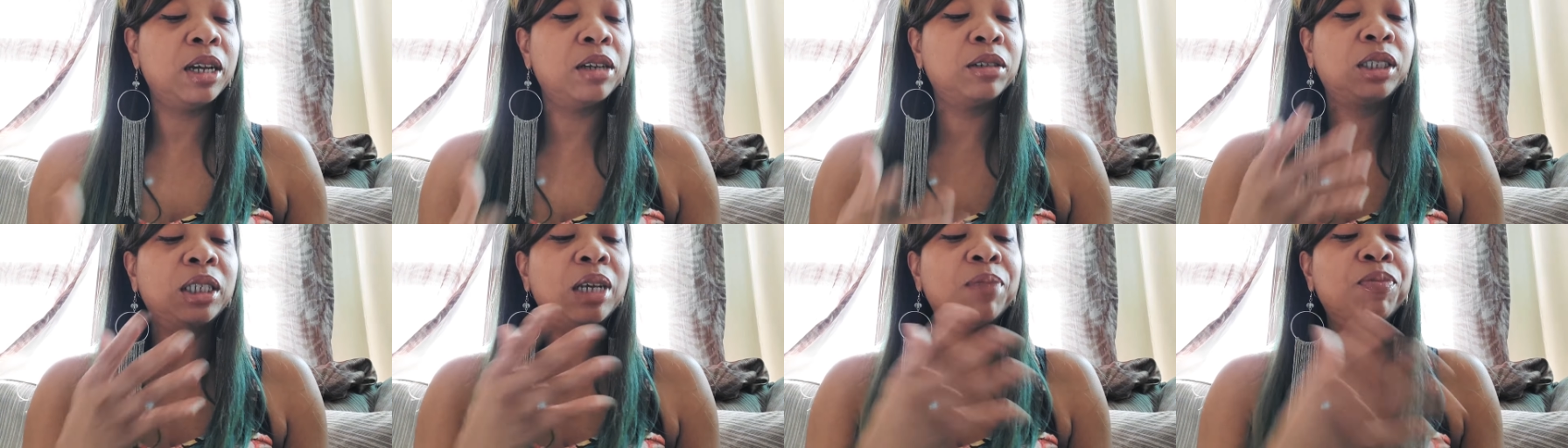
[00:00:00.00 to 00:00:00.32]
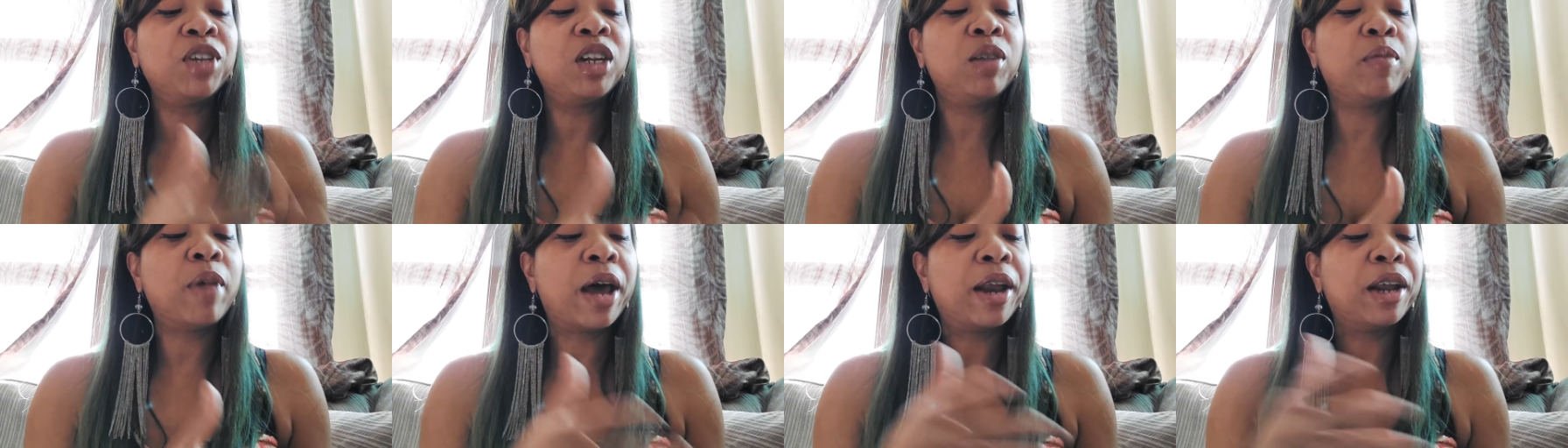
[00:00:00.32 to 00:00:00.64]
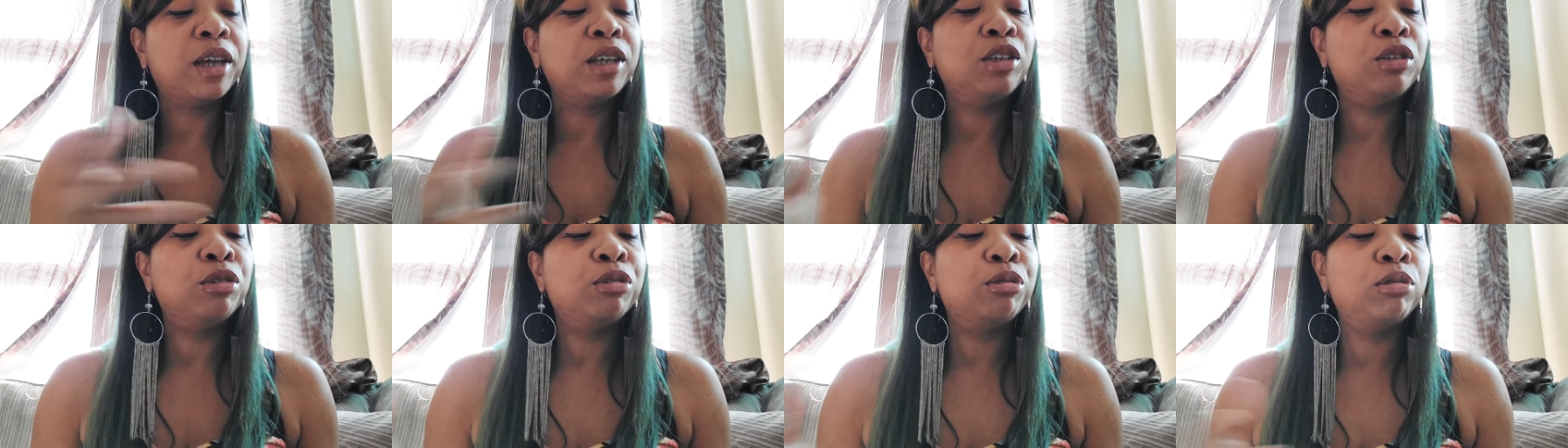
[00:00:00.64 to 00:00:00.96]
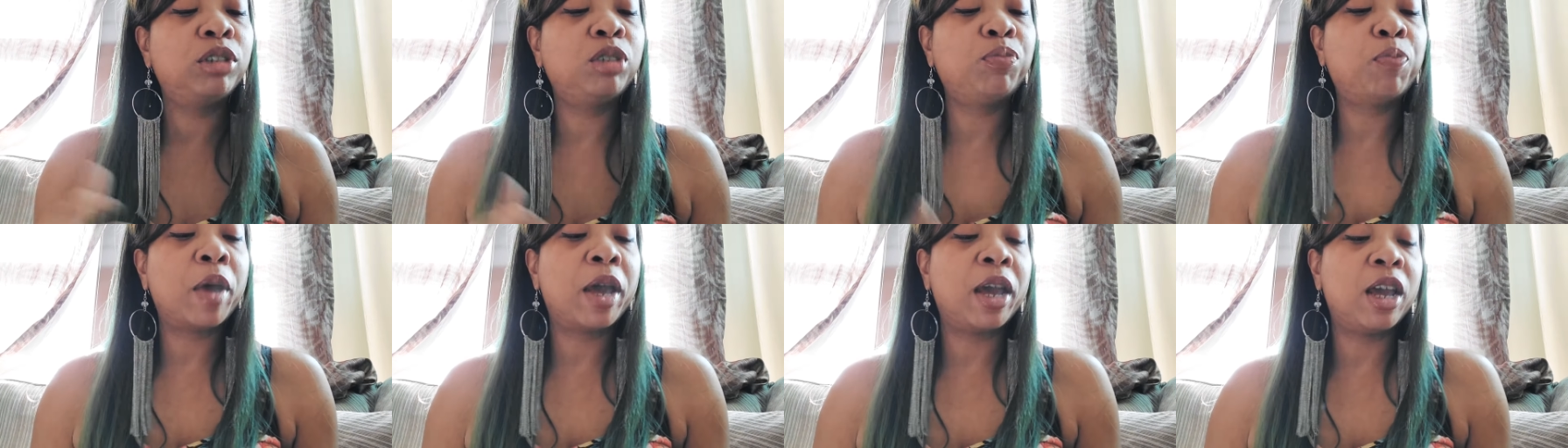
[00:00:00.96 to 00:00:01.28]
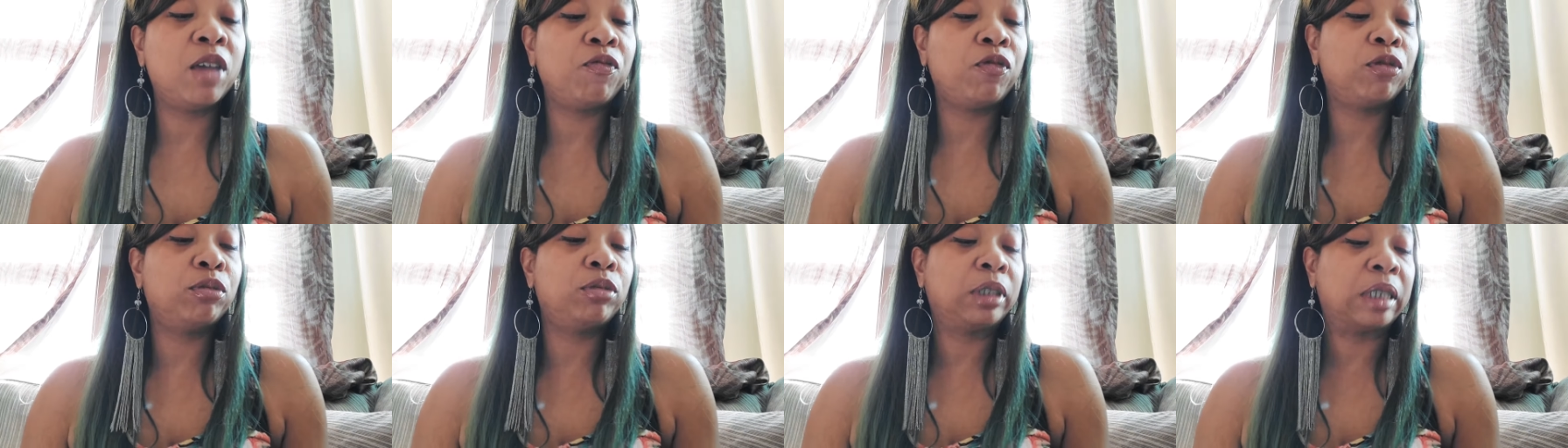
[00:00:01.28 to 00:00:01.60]
There's something about a huge
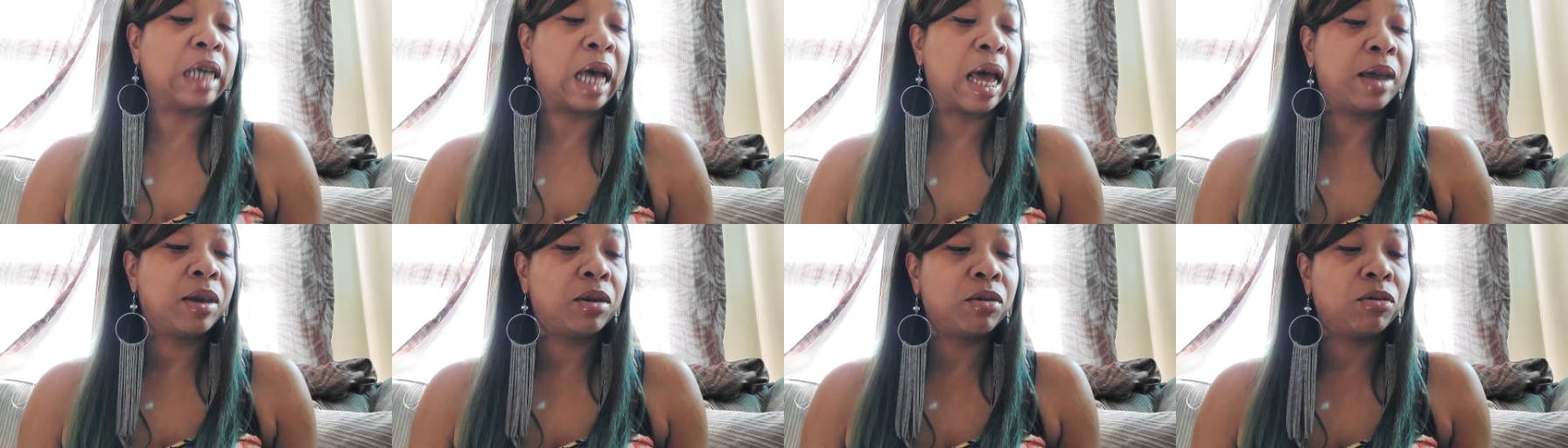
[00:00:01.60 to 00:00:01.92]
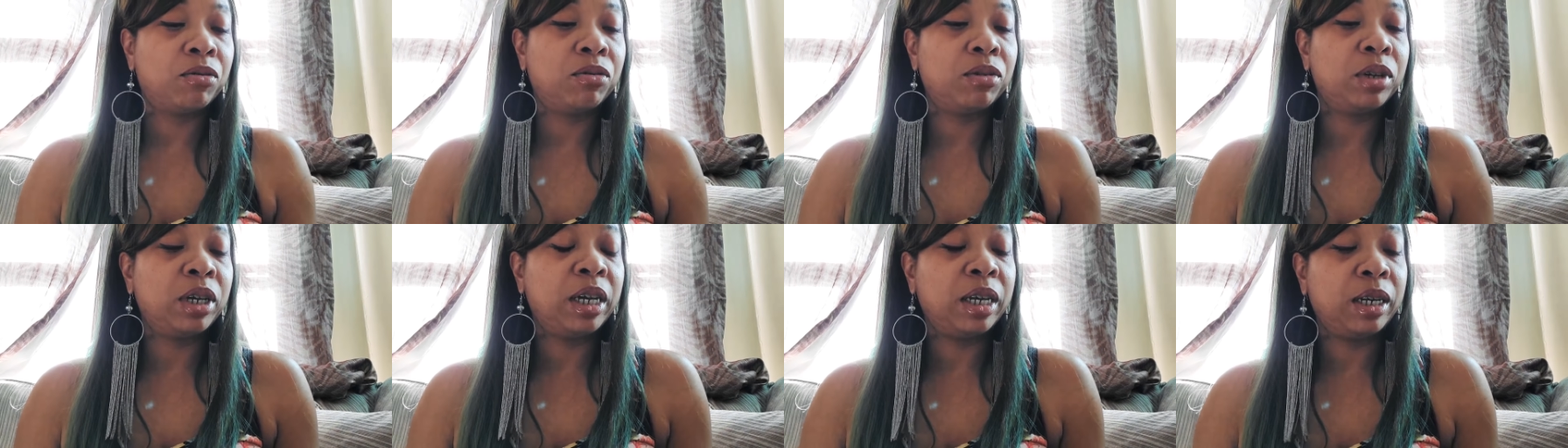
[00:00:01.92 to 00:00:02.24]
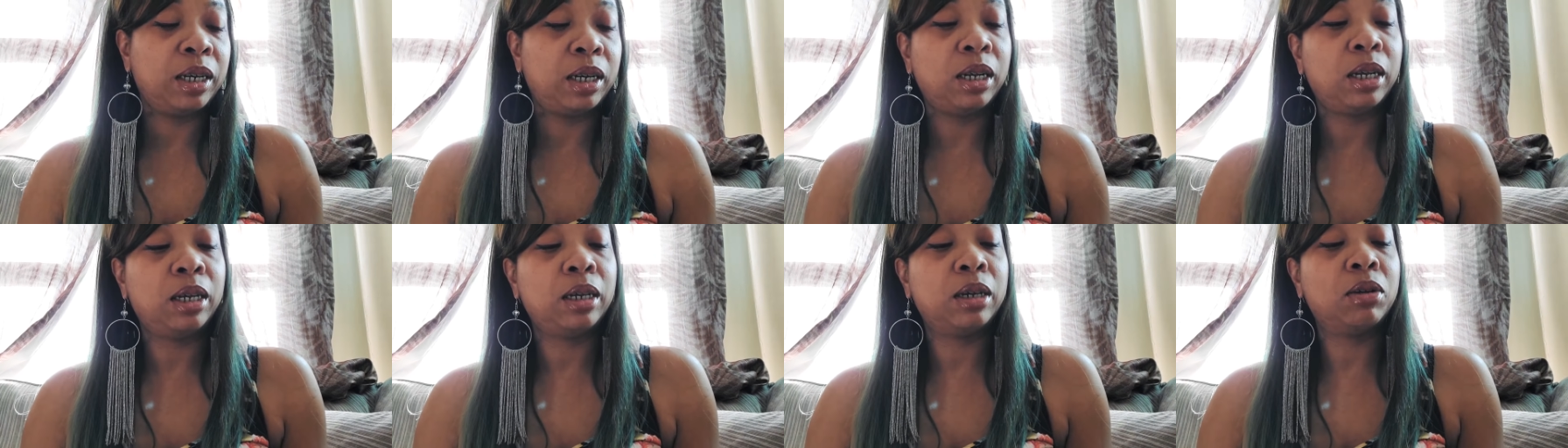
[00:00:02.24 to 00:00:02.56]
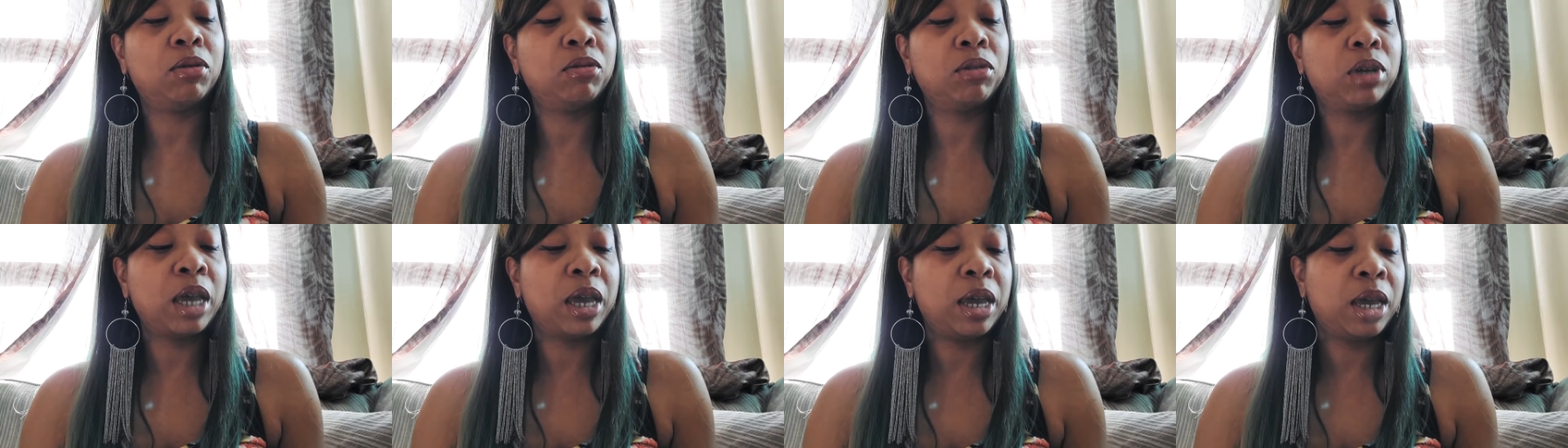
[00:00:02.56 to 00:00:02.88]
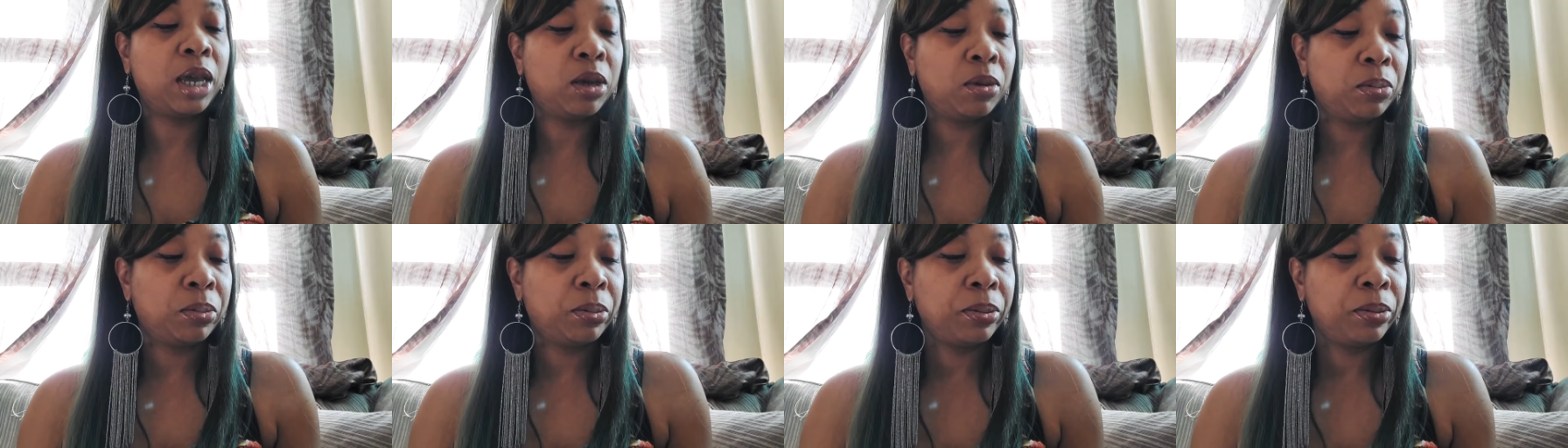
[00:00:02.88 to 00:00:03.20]
painful cycle ending,
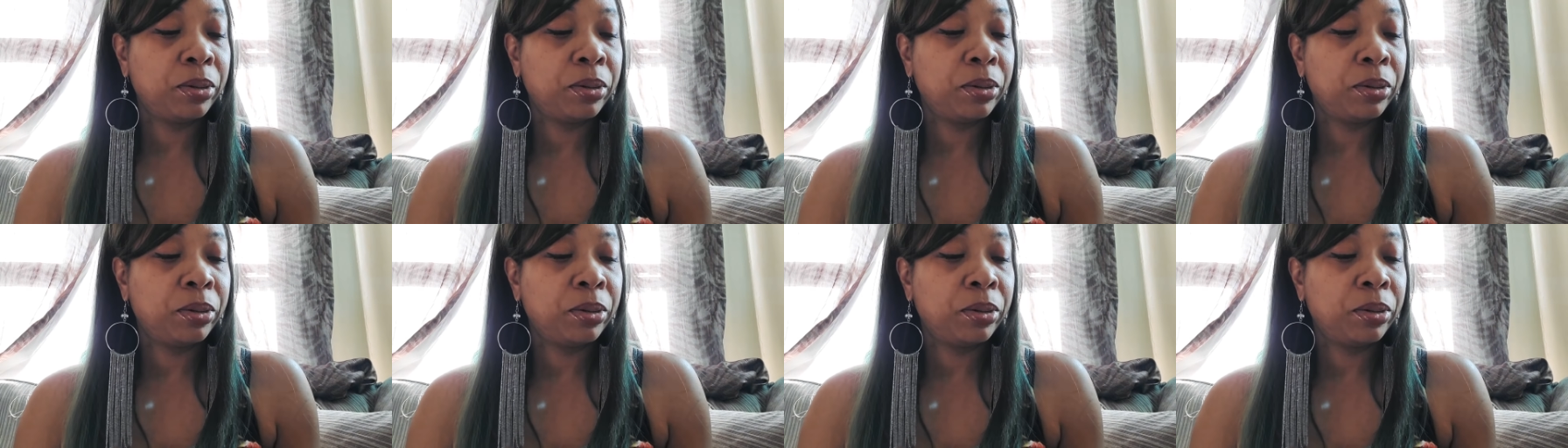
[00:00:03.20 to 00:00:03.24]
okay?